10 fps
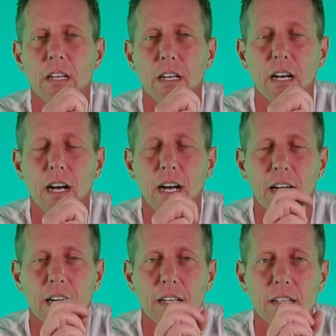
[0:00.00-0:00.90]

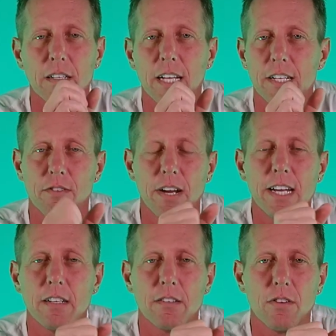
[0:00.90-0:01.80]
that's
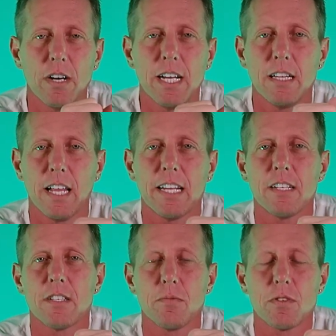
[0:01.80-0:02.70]
great. Go ahead and like
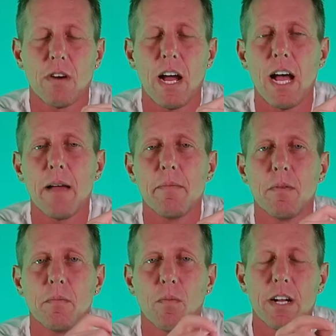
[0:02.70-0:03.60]
and
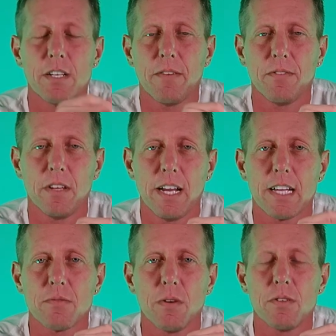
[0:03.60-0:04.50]
subscribe. Watch out for the
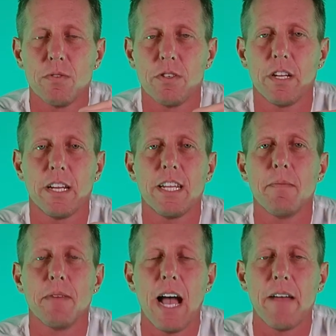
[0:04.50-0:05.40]
next ones. We're just going to
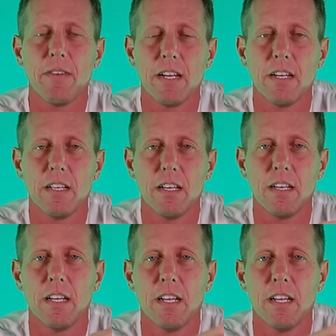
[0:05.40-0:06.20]
keep diving into